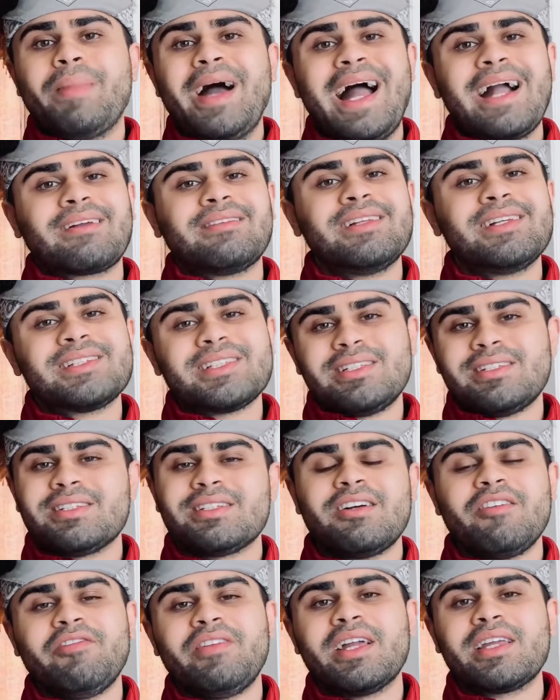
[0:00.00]
backlinks and
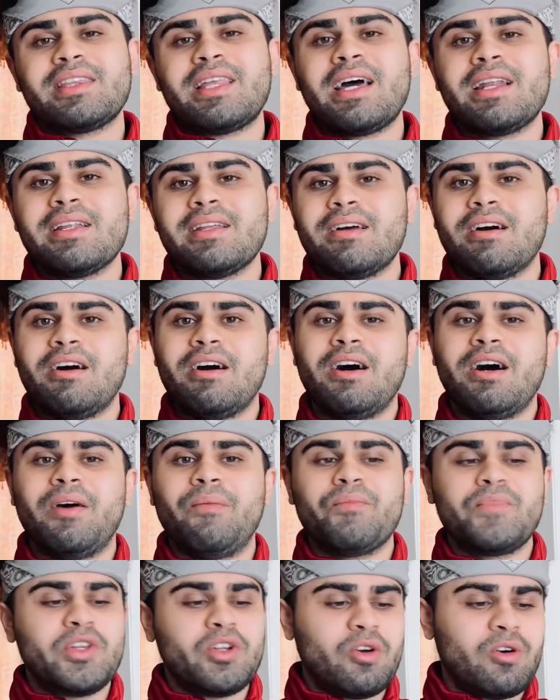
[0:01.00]
stuff like that,
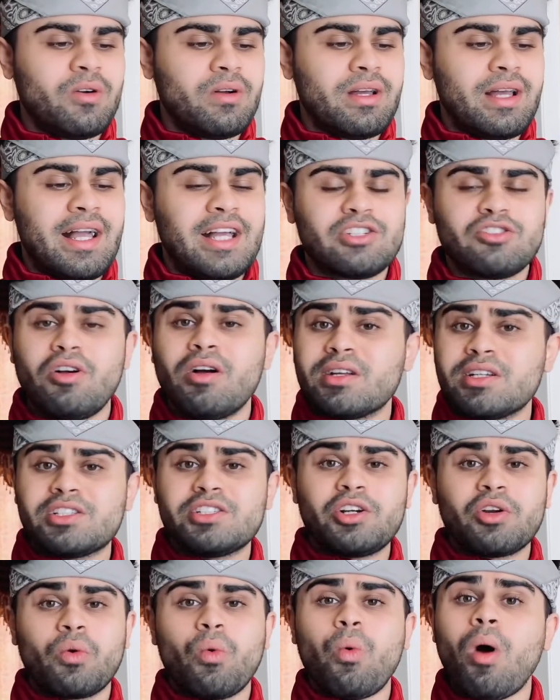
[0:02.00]
um, you know, as long
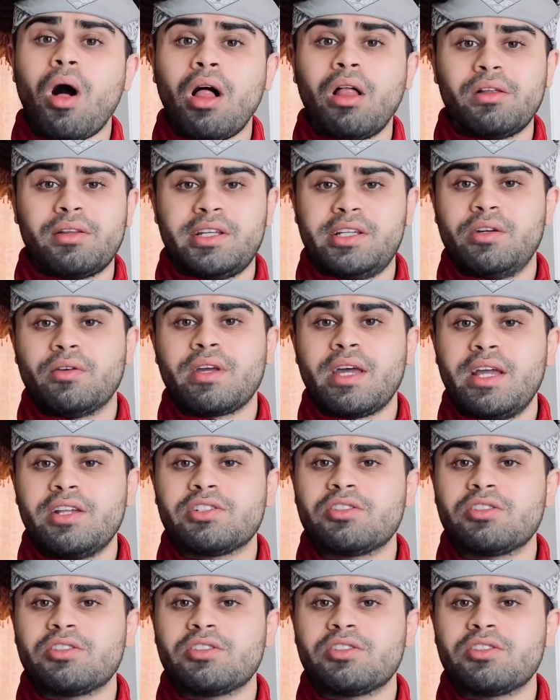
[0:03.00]
as they're quality, okay?